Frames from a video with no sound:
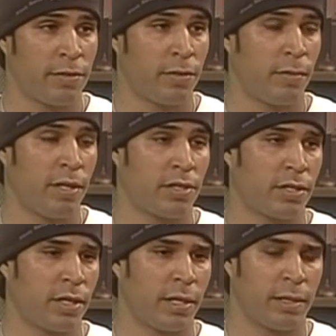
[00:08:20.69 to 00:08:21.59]
too much
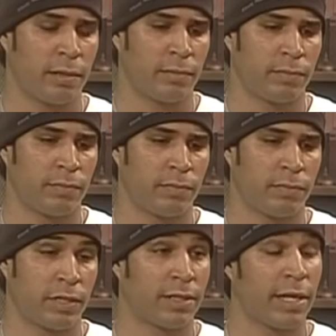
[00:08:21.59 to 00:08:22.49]

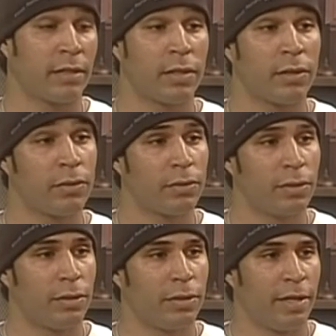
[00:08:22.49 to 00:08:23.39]
Nintendo.
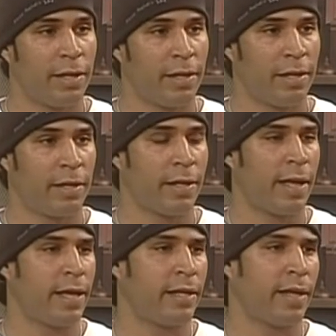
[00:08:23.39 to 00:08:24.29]

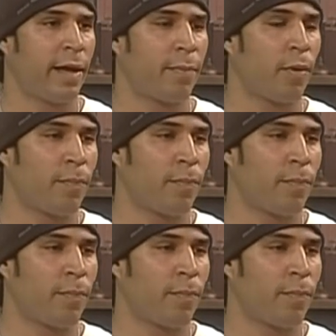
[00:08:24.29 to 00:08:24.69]
And not